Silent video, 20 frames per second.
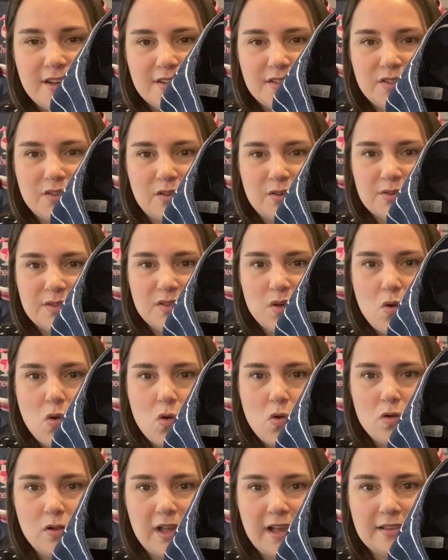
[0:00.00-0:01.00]
So there's the
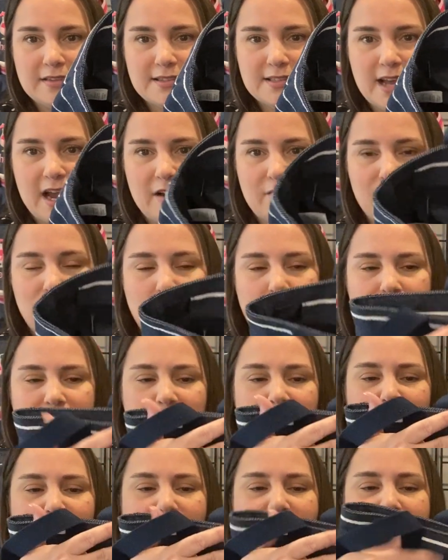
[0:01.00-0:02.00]
whole inside for
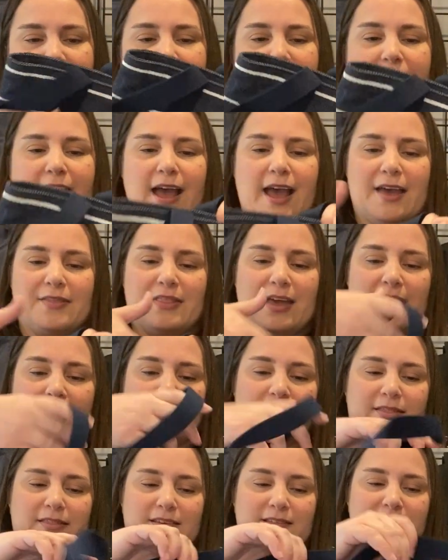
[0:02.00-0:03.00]
you. And
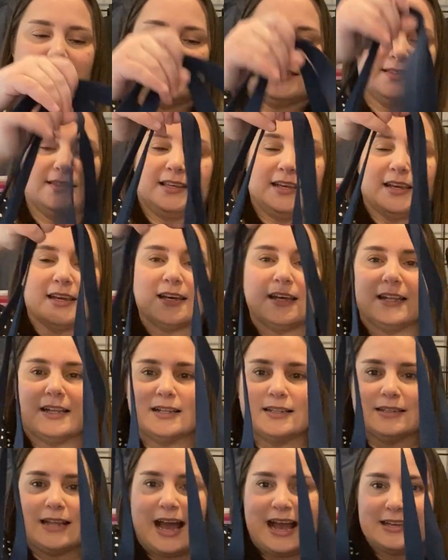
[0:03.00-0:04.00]
then this is the
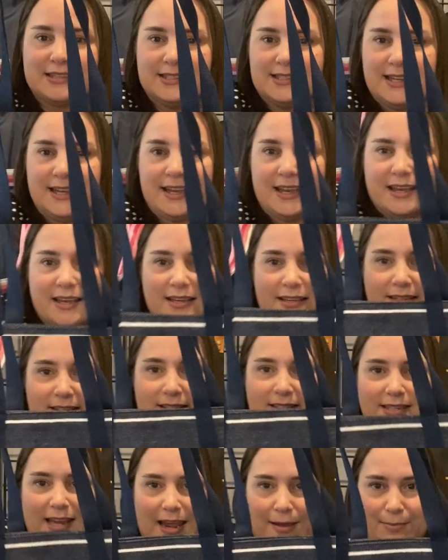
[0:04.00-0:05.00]
classic
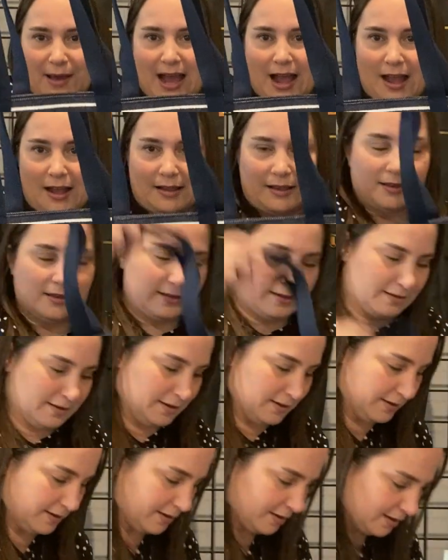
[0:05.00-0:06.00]
day
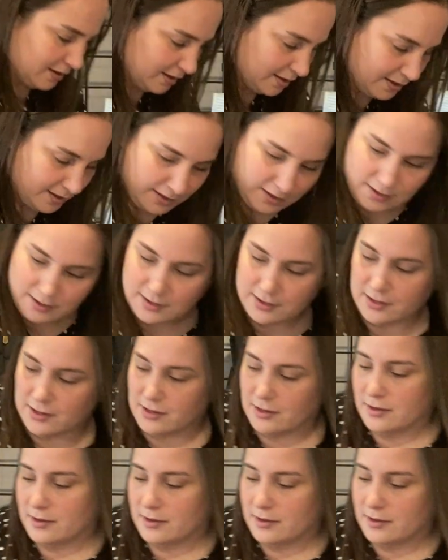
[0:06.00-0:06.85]
bag.